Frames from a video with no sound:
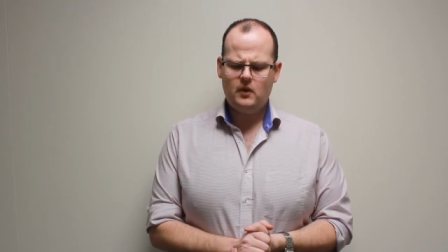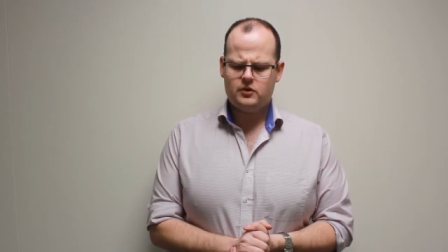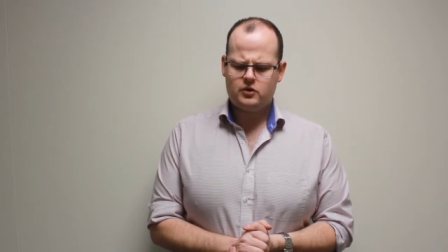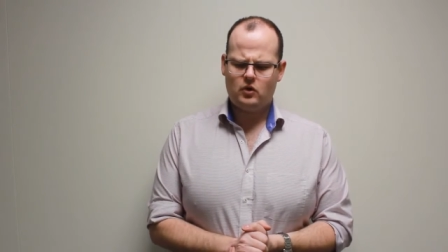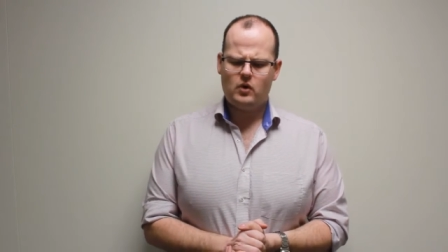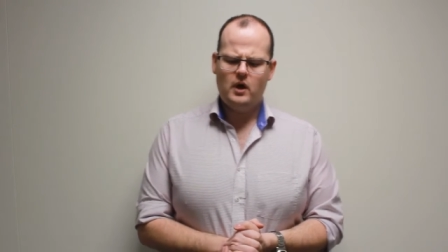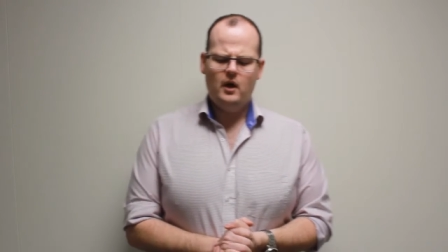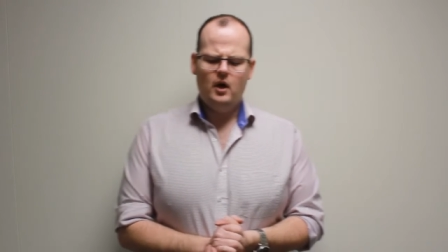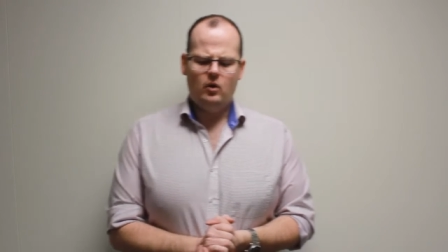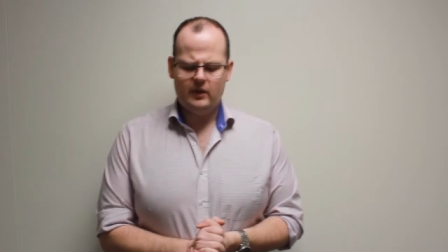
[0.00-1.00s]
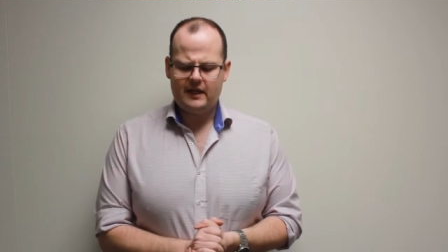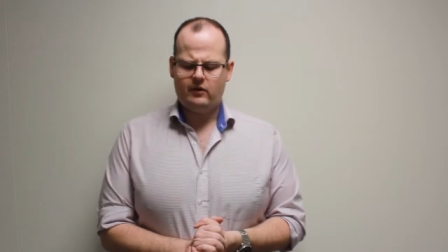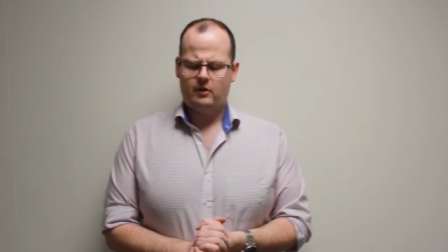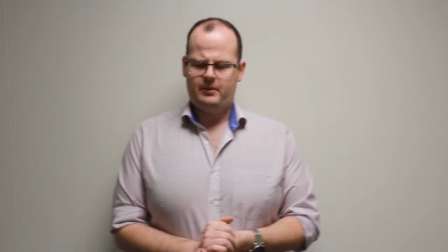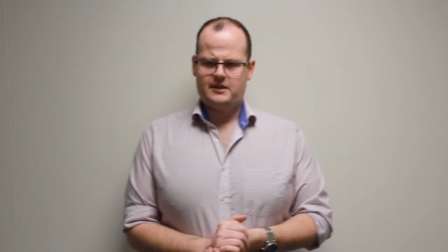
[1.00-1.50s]
So we give
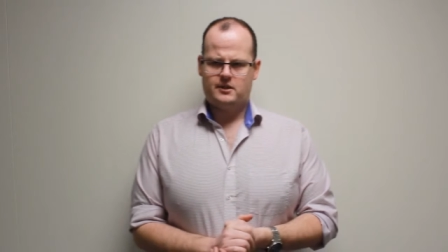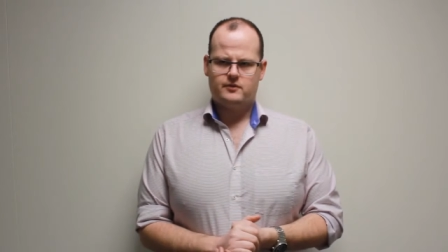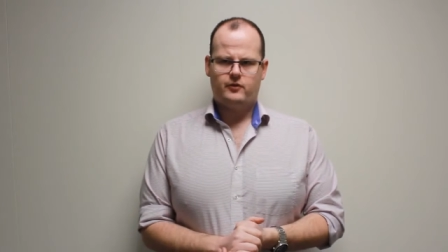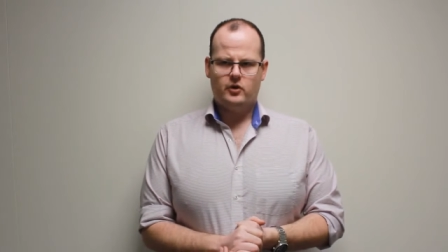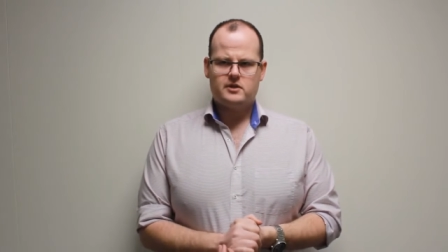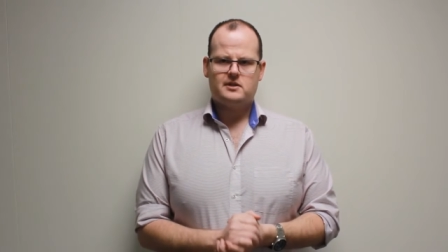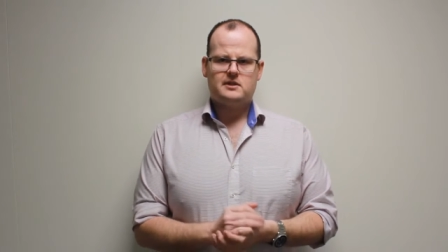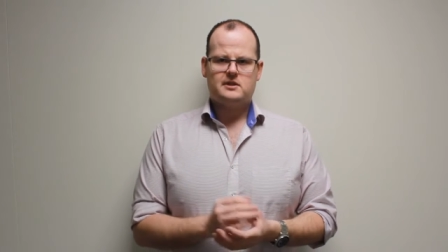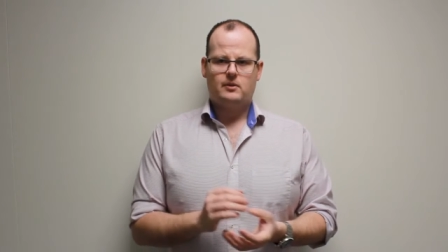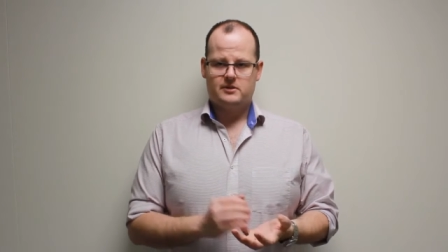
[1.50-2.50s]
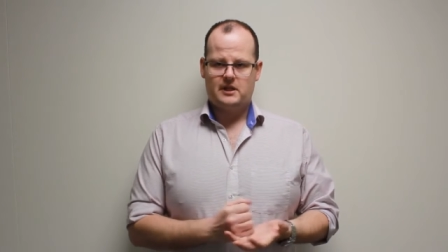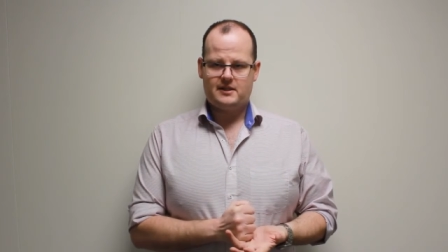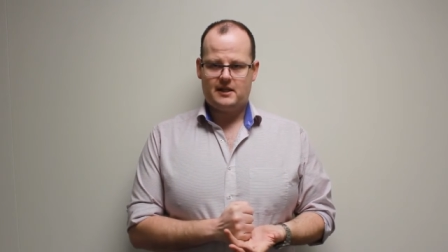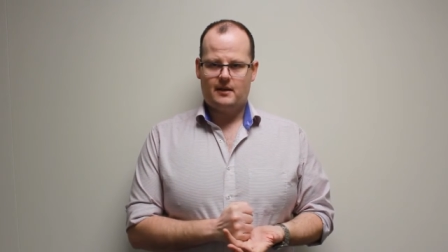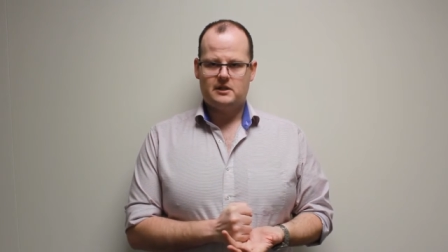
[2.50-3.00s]
our patients first a
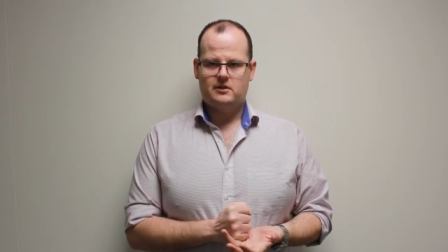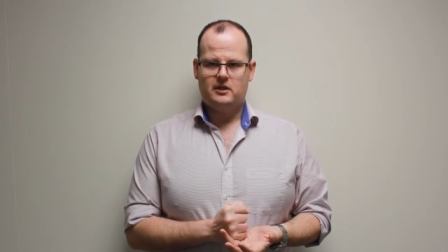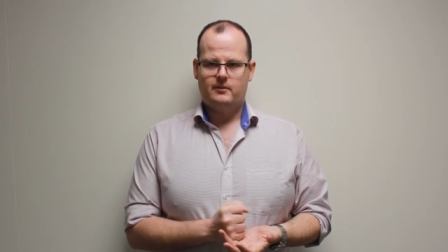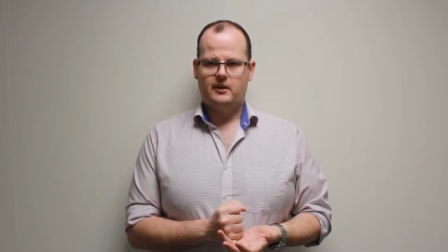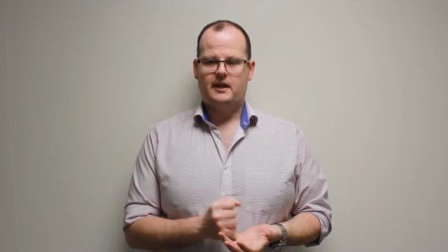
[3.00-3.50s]
stem cell treatment,